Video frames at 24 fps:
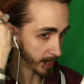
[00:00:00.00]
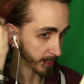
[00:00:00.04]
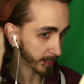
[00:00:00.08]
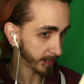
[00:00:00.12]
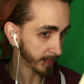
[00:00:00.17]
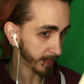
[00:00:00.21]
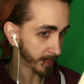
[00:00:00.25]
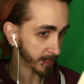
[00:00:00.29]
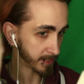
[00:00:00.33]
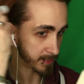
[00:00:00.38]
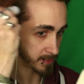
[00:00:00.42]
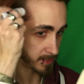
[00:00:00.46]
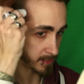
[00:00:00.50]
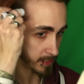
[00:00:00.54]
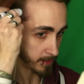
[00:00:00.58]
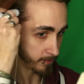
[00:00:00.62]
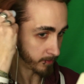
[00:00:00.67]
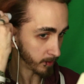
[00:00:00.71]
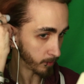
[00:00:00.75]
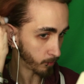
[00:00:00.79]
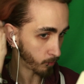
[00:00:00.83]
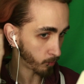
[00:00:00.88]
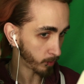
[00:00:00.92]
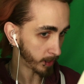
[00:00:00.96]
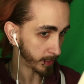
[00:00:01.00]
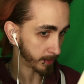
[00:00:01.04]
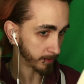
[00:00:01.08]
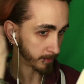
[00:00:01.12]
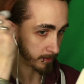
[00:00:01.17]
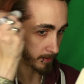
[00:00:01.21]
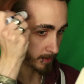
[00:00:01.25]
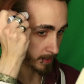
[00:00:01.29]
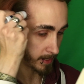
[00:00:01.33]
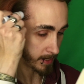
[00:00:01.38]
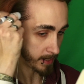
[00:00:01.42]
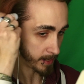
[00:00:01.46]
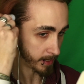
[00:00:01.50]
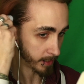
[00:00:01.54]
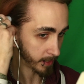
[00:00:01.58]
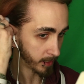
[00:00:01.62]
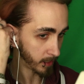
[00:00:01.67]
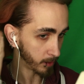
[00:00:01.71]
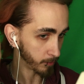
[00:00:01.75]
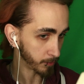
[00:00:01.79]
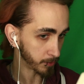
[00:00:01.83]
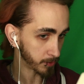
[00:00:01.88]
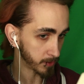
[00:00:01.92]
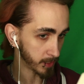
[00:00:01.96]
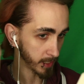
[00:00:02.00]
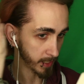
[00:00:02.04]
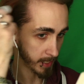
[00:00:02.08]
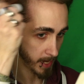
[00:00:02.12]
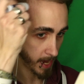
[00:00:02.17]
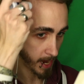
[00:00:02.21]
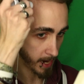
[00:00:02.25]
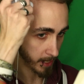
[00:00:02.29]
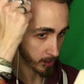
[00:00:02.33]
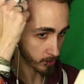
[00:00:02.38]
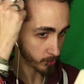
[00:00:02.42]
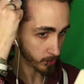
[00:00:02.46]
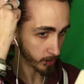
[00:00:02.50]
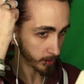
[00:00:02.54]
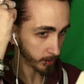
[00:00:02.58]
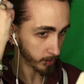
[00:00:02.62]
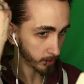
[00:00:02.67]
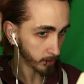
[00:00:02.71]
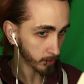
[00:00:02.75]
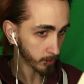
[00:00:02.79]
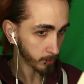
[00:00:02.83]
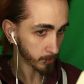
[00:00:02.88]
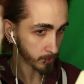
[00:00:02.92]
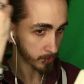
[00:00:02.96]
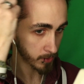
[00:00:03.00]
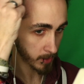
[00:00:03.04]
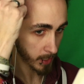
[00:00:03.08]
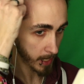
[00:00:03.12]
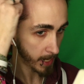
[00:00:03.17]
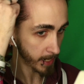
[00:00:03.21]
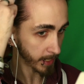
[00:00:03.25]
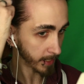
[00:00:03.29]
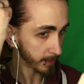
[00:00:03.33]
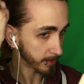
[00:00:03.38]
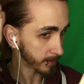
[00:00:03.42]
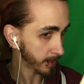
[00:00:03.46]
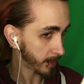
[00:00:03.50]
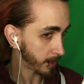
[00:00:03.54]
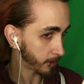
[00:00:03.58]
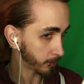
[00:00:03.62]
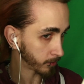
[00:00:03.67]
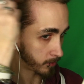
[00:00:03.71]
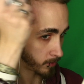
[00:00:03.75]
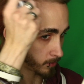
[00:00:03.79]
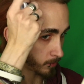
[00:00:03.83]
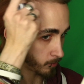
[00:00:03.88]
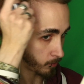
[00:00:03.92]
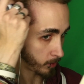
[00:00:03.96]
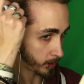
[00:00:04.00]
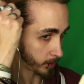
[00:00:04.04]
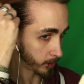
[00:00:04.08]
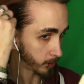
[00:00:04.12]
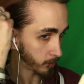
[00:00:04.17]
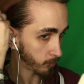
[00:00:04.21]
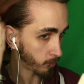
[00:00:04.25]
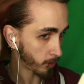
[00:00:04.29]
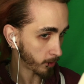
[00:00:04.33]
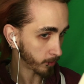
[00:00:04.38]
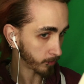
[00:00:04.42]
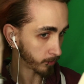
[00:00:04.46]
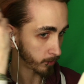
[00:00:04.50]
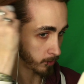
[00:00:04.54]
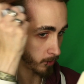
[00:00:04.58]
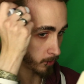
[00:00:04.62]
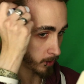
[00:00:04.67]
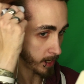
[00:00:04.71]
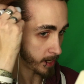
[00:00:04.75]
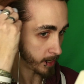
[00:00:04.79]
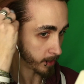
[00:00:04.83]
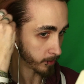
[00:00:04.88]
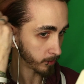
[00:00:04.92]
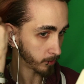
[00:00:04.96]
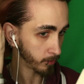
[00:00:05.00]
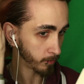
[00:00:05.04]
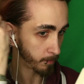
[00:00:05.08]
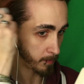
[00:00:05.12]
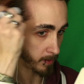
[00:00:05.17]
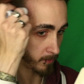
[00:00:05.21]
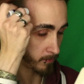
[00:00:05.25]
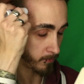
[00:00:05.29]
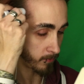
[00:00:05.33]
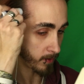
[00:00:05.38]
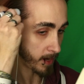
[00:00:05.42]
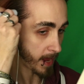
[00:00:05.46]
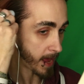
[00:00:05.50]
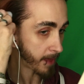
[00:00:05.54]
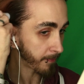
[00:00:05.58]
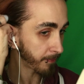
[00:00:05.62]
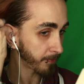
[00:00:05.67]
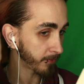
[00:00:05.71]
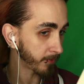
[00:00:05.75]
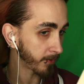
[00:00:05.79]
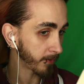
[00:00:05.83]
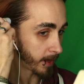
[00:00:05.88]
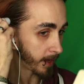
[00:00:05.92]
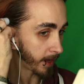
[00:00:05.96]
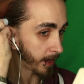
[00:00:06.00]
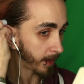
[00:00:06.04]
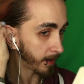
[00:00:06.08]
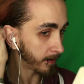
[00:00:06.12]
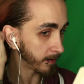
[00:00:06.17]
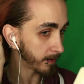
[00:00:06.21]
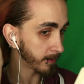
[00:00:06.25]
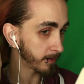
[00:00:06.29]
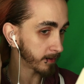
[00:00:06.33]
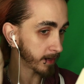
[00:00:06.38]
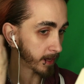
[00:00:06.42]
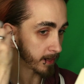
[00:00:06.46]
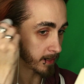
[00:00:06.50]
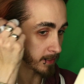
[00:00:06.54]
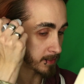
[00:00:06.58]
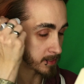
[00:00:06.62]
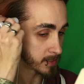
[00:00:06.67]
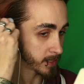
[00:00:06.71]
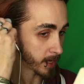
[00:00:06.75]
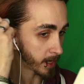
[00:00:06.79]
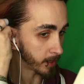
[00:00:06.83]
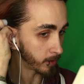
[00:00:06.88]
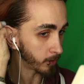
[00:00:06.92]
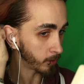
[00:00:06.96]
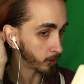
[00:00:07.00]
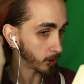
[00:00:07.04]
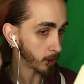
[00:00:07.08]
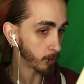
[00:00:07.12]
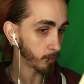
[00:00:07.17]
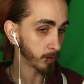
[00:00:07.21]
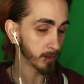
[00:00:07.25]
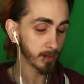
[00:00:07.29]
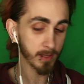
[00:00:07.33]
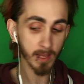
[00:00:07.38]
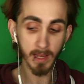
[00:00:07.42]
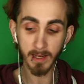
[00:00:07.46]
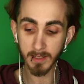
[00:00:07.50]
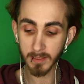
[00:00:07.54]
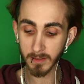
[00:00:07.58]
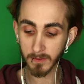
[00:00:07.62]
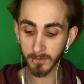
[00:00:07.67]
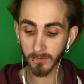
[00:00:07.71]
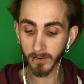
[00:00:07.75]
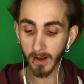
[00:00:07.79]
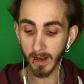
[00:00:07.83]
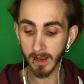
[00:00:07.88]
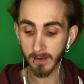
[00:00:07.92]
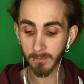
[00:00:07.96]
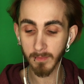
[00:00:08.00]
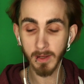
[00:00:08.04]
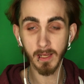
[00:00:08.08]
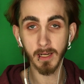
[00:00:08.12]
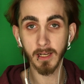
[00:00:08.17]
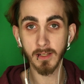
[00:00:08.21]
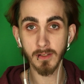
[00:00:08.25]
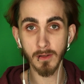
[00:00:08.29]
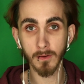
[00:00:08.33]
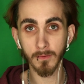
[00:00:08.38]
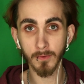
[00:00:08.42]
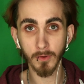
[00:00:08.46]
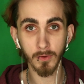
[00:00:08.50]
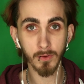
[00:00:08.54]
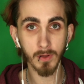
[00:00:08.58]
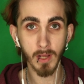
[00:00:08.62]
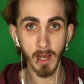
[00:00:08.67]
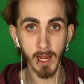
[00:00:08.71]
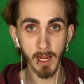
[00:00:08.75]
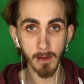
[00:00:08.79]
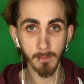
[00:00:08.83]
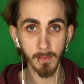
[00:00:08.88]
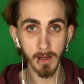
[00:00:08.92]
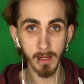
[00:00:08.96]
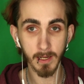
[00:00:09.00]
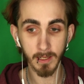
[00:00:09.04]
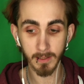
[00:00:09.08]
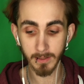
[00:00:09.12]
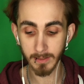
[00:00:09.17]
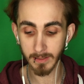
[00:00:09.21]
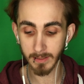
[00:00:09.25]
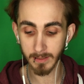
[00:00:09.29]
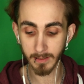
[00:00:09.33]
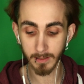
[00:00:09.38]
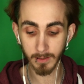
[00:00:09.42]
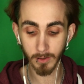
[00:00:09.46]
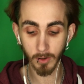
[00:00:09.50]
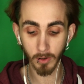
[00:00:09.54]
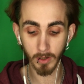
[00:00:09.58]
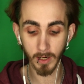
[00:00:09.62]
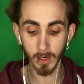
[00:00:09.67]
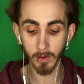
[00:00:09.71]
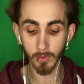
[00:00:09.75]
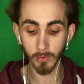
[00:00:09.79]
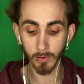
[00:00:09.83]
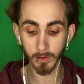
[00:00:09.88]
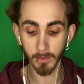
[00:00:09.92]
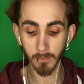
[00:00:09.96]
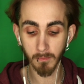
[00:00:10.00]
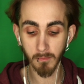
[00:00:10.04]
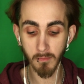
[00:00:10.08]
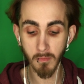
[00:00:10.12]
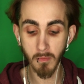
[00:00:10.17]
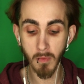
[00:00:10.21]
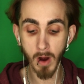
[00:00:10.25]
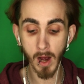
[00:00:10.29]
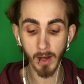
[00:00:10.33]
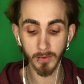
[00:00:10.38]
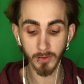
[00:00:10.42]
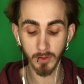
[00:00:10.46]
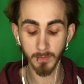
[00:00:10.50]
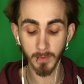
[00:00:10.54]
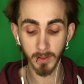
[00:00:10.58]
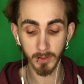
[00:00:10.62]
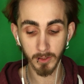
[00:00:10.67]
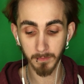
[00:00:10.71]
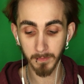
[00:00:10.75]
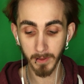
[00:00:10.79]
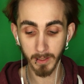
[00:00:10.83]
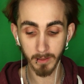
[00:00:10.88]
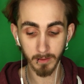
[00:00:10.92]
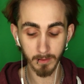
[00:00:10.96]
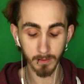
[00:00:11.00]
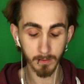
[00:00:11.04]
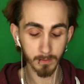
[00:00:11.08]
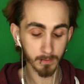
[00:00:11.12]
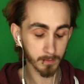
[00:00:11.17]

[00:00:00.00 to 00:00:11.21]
aggressive with the glue stick actually. You just drag it out where you want your hair to be flat, and then it's done, you know. It takes 5 minutes of your time and it's gonna look much better.